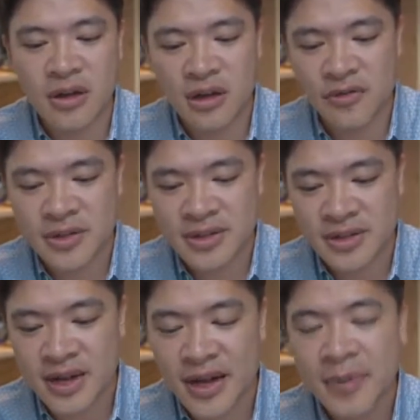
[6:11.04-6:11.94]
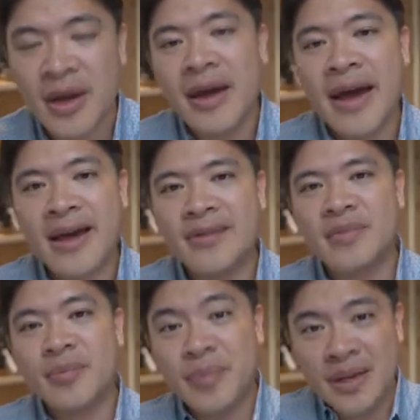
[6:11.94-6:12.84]
lot over the time,
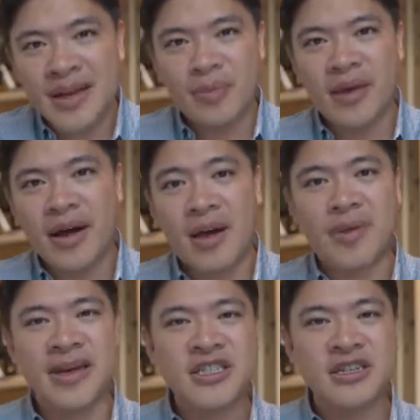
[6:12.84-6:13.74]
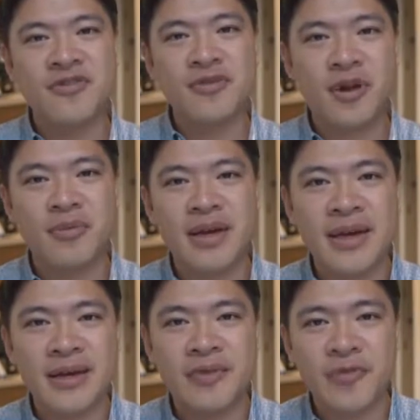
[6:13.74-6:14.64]
and being application from
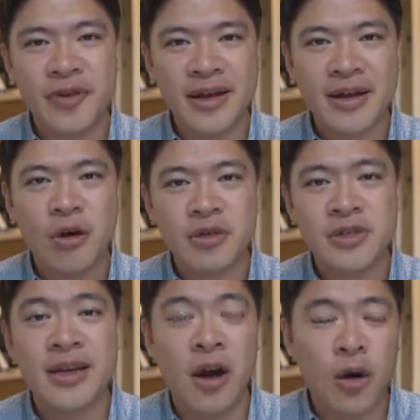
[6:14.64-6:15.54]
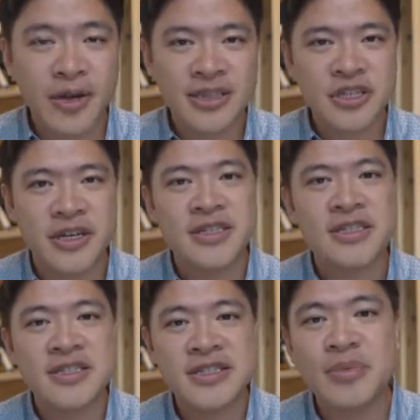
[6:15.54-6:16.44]
a very old exchange,
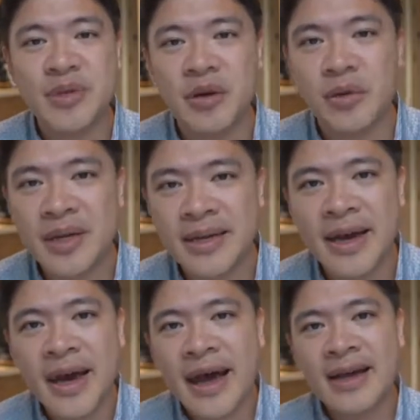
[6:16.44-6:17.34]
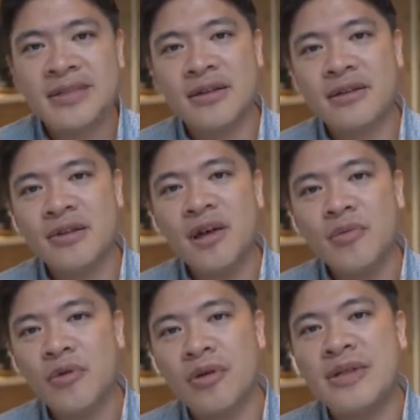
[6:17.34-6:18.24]
the CBOE, has a lot
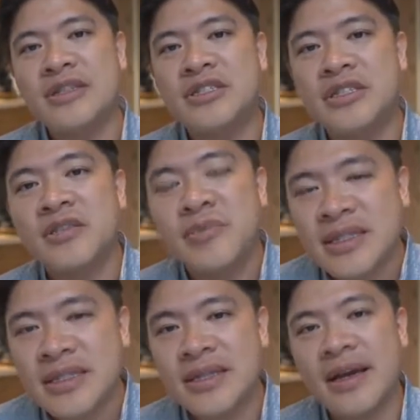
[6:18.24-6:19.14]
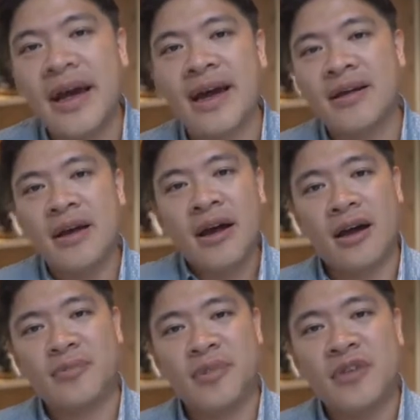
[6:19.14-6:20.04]
more legitimacy and
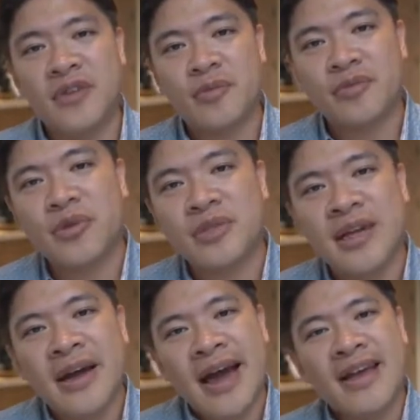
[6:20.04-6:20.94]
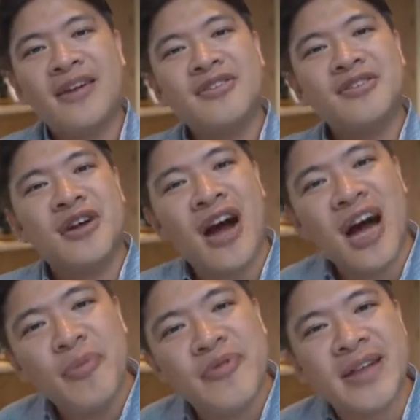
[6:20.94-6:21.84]
a different approach. And on
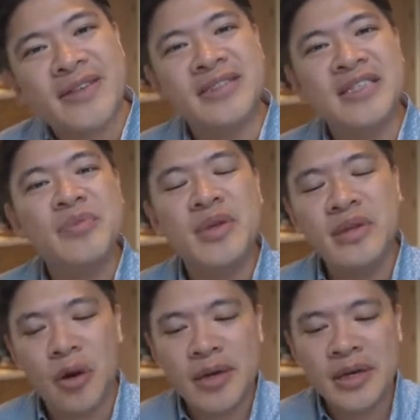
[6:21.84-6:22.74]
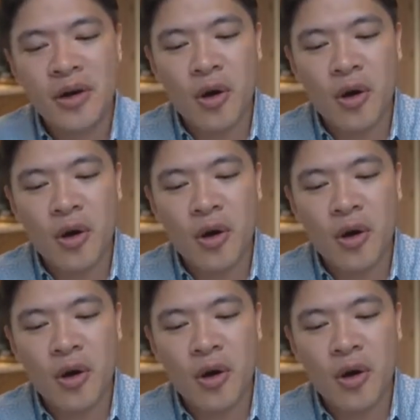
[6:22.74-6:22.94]
top of that, the CBOE